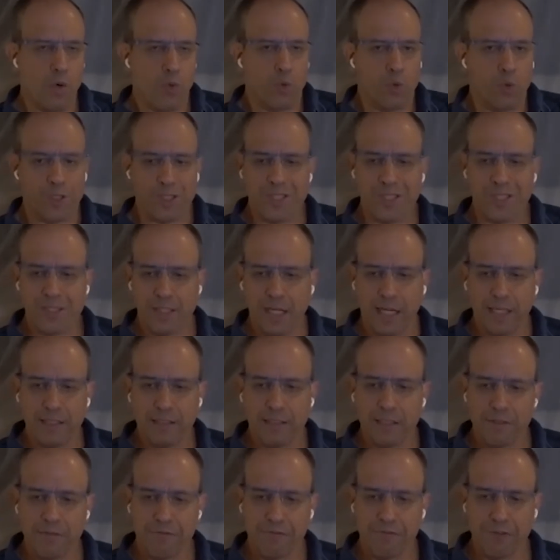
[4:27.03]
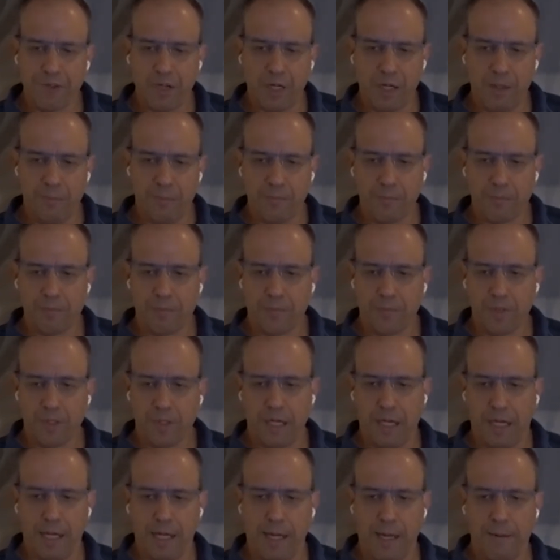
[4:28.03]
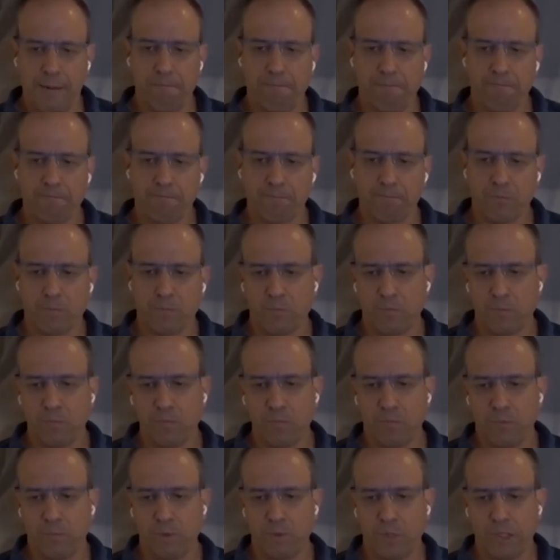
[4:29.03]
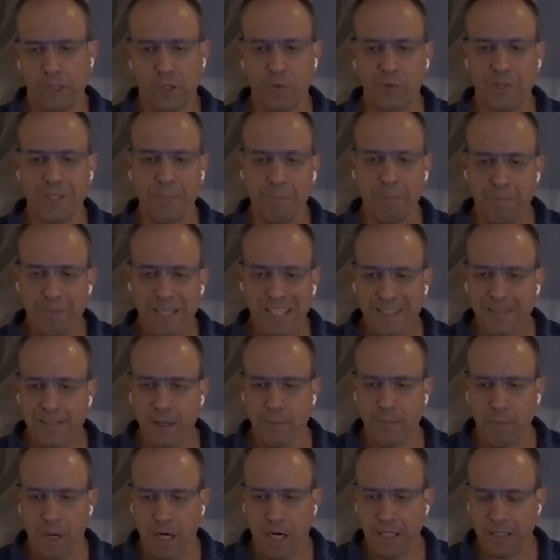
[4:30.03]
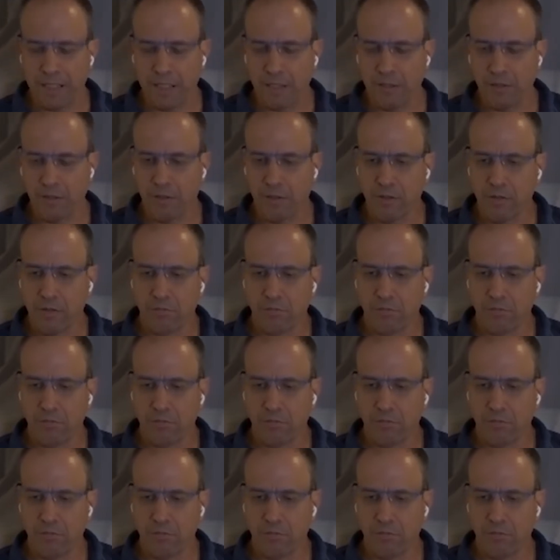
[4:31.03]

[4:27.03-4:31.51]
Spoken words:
we're starting from the media market,